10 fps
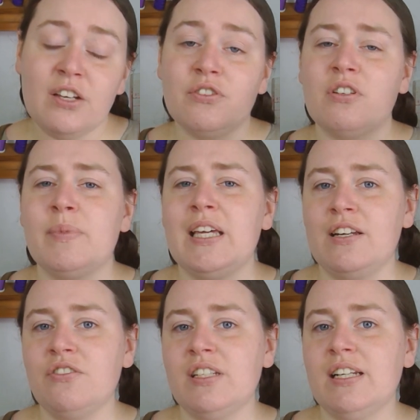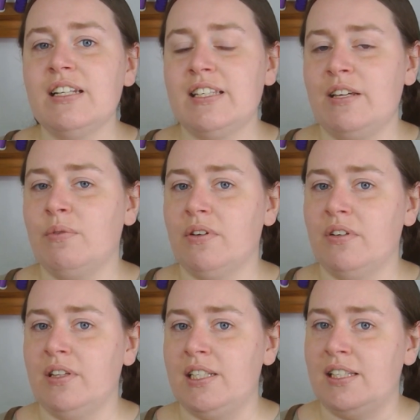So it'll be interesting to see whether or
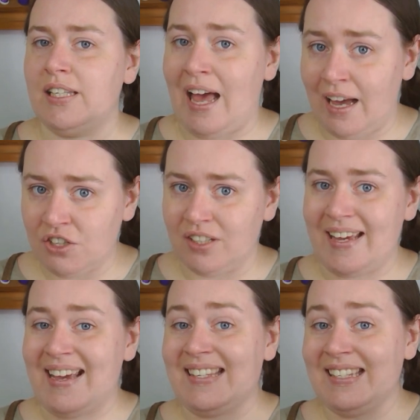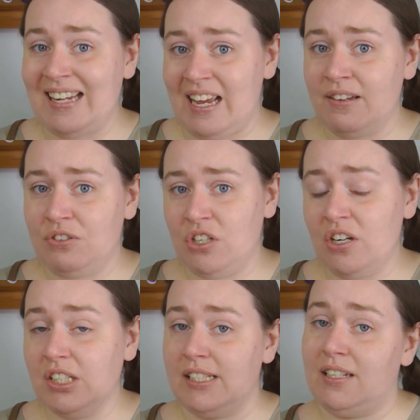not this is actually a stave
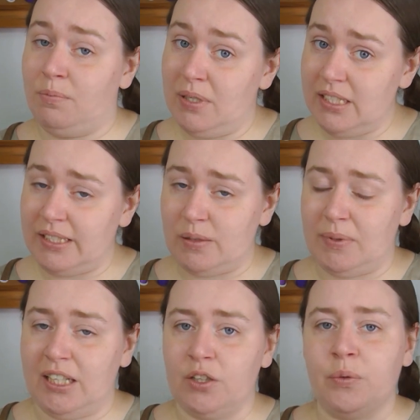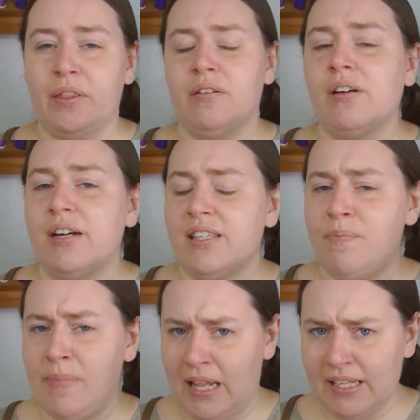church, as it appears to be, or whether or not it's a
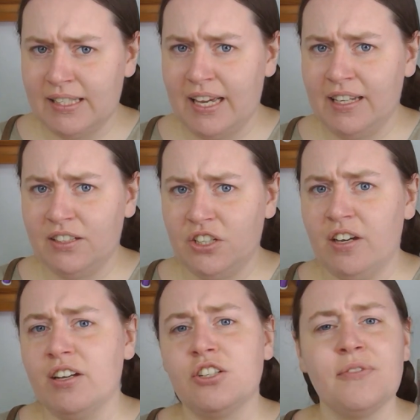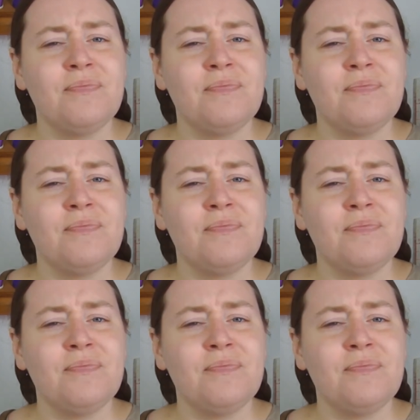palisade church.